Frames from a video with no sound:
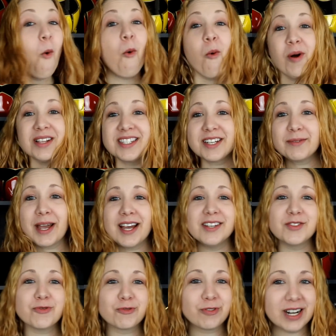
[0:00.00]
What's up
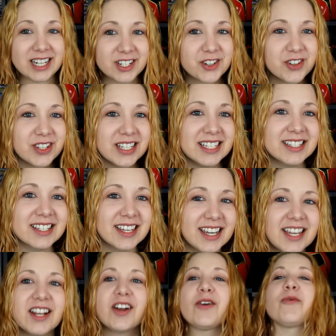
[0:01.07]
guys? Ranger Liz
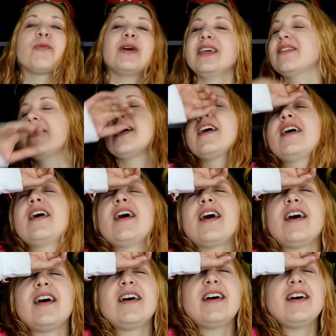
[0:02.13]
here with
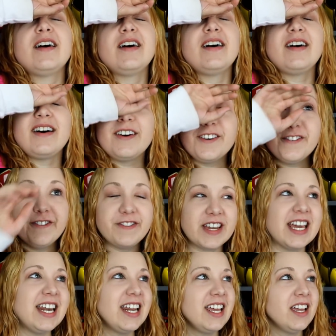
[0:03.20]
uh, a
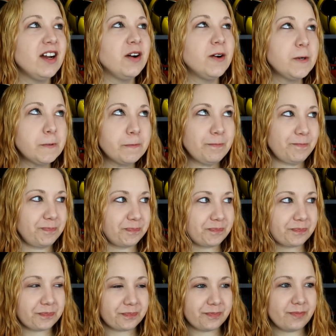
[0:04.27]
video.
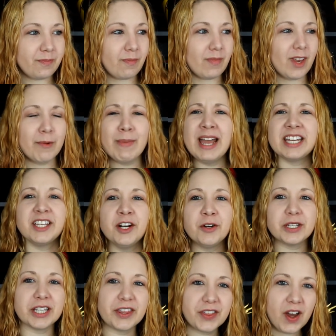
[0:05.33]
Man, you
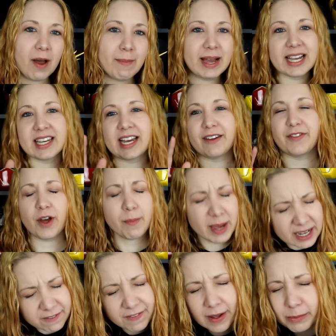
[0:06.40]
know, you thought back, I thought
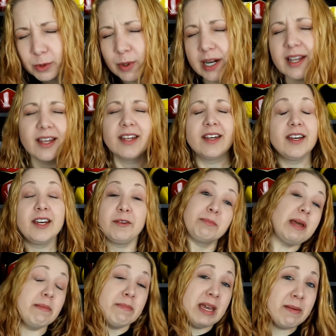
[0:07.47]
back in February,
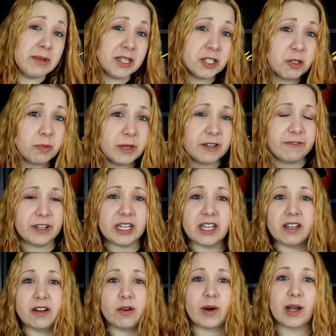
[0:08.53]
maybe this would be a
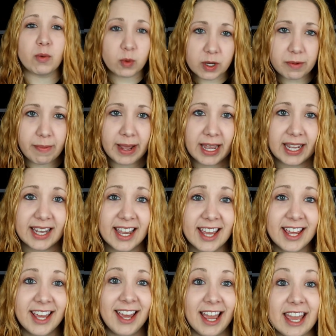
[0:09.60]
video I would make.
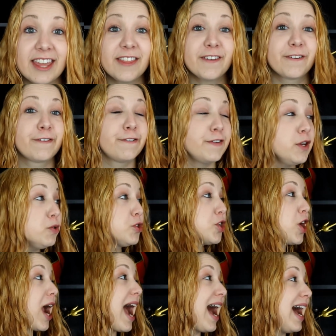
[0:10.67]
In the
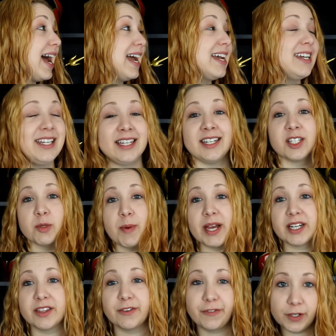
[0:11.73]
future, I didn't
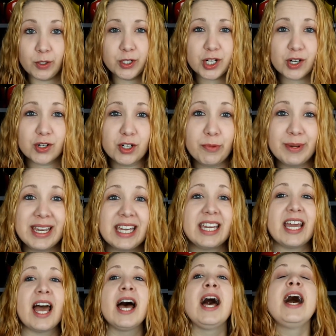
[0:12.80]
expect the future to
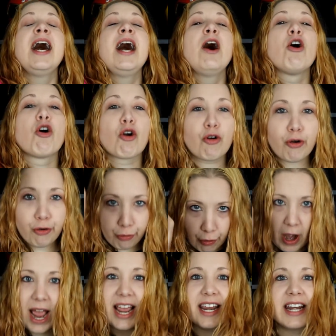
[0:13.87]
be
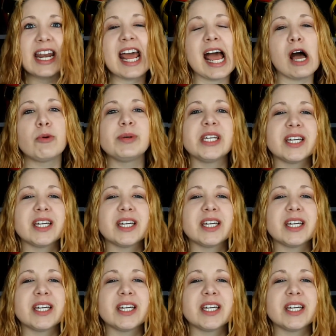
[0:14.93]
right now